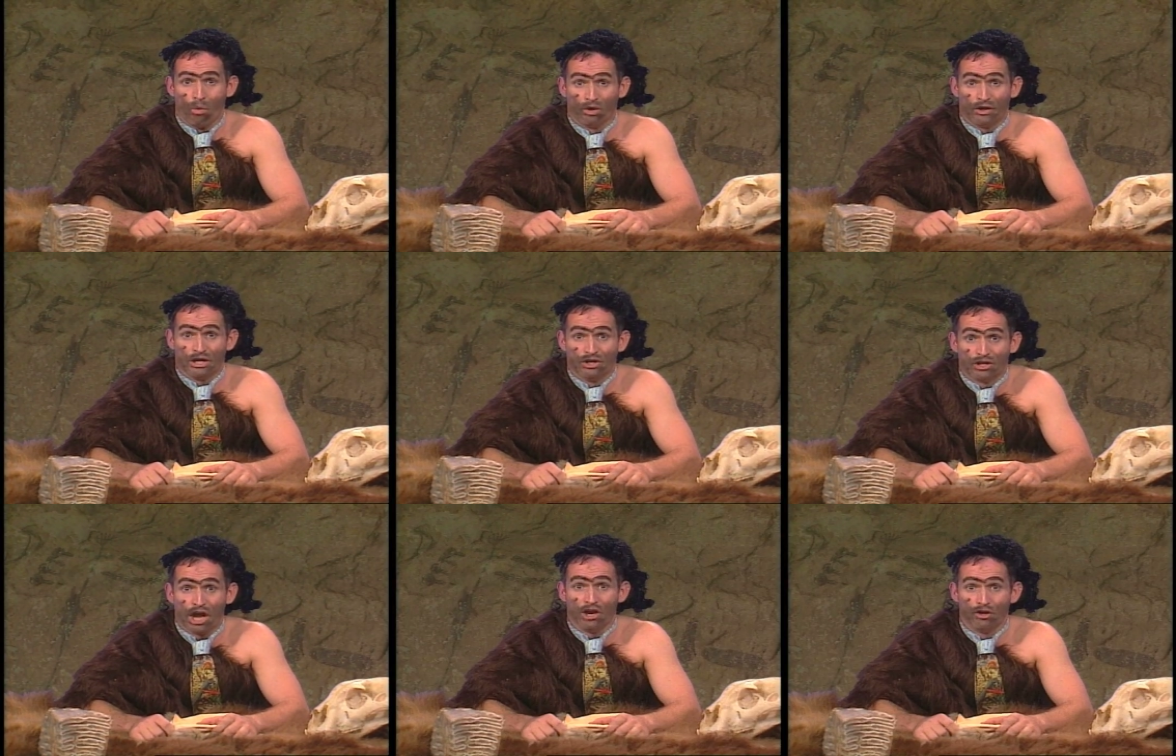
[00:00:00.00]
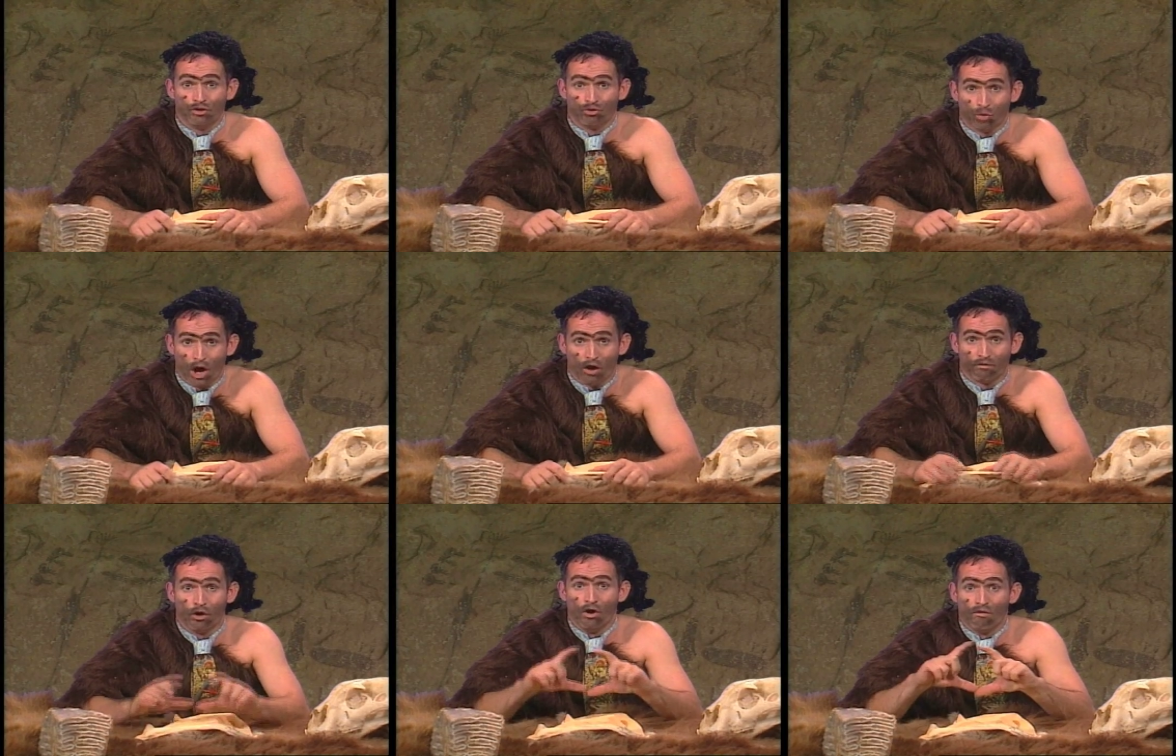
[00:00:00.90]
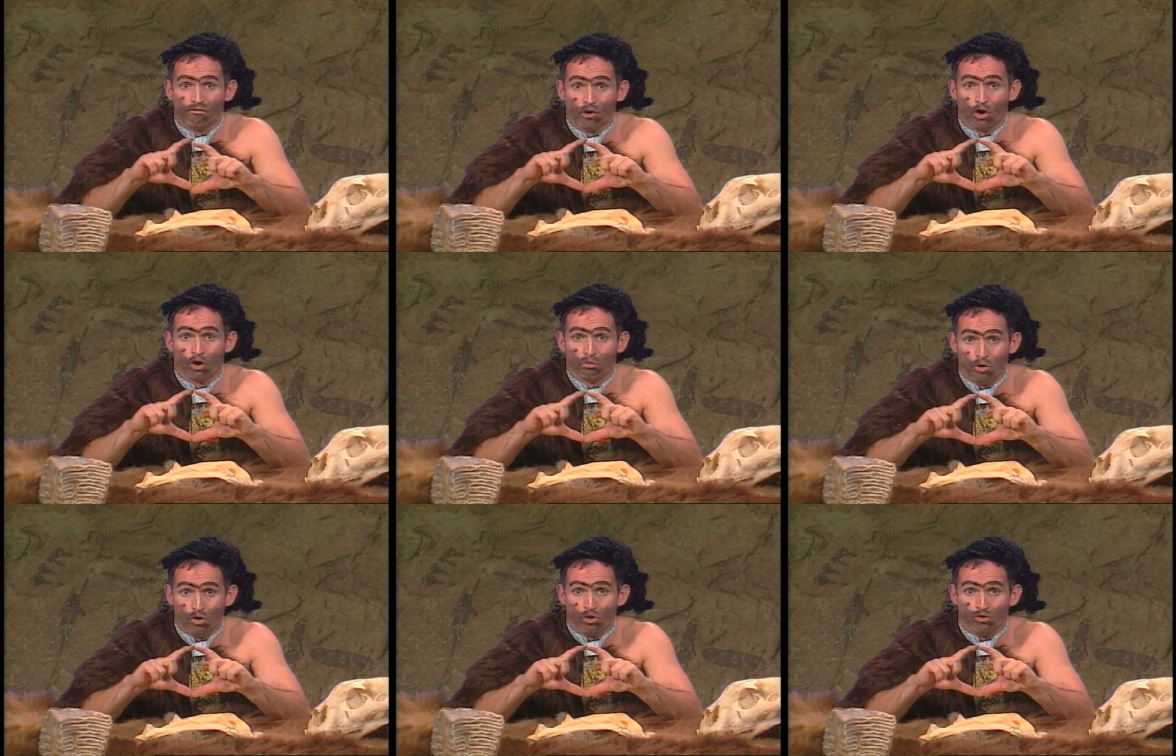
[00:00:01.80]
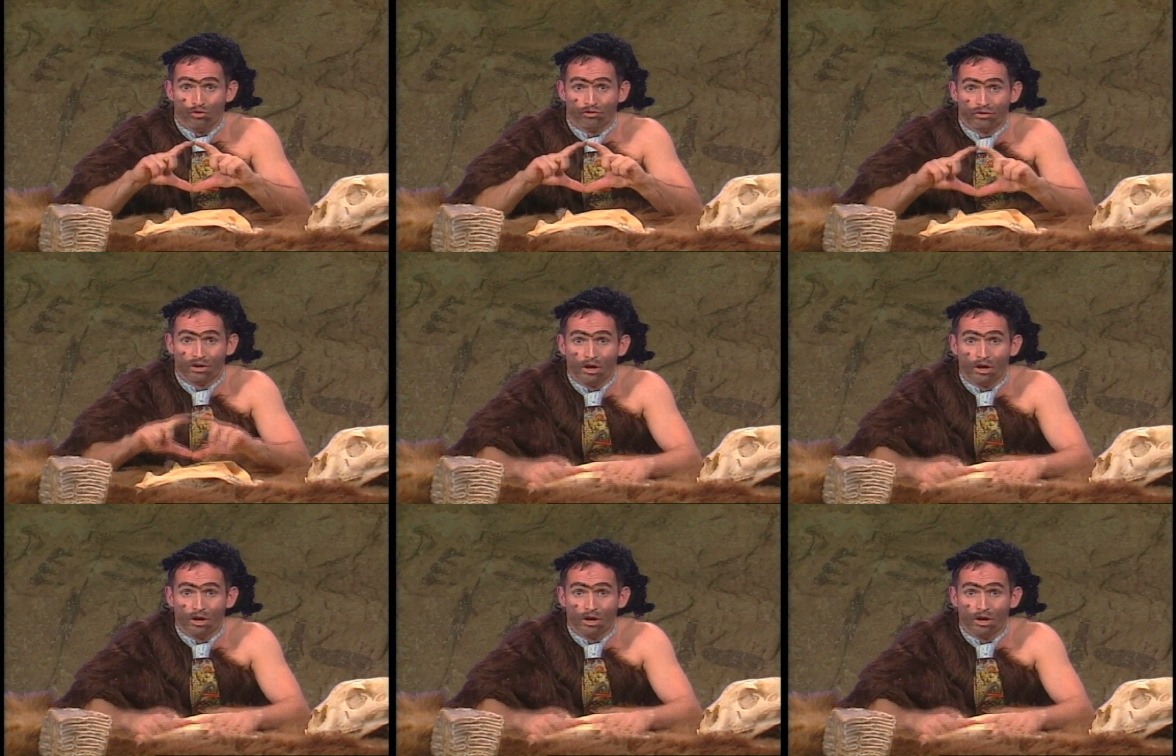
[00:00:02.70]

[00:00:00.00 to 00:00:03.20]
within 10 to 12 full moons.